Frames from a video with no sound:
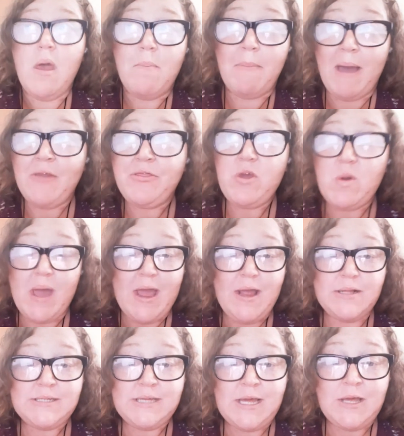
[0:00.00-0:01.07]
Matthew
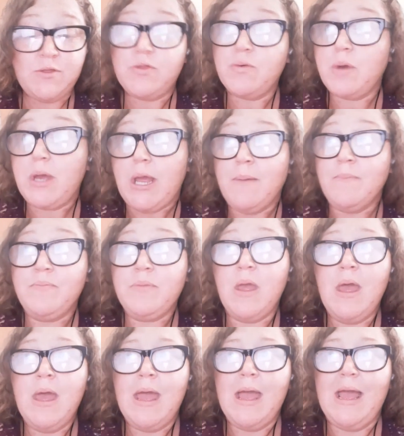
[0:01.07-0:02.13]
18:3,
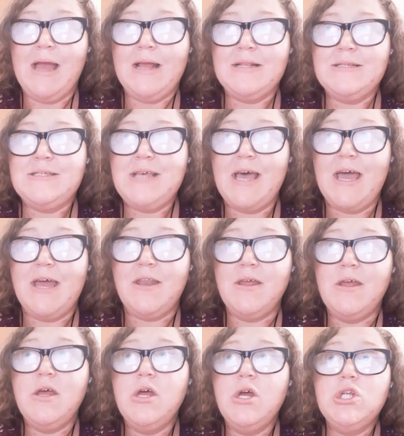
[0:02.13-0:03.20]
and said,
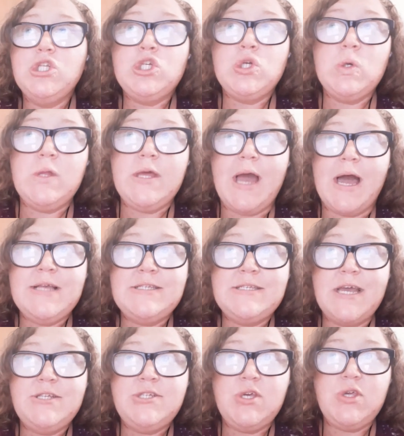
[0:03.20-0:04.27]
truly I
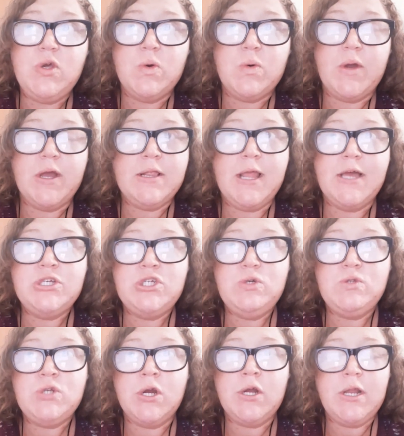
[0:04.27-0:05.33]
say to you, unless
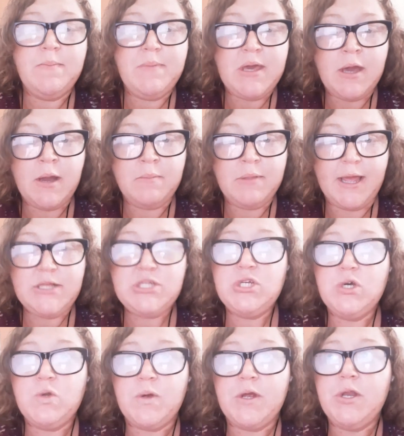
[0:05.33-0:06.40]
you turn and become like
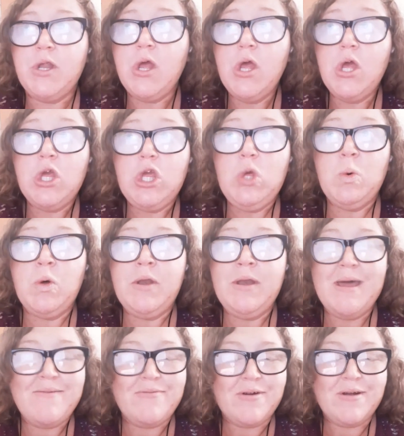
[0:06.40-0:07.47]
children, you will
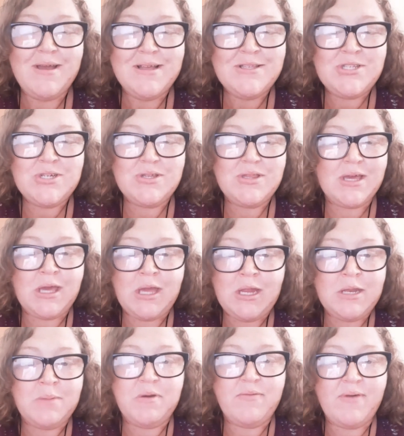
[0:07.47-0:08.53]
never enter the
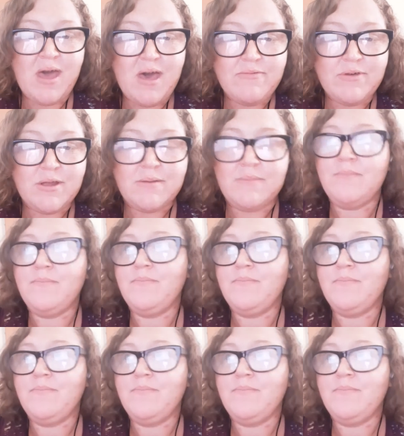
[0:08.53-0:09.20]
kingdom of heaven.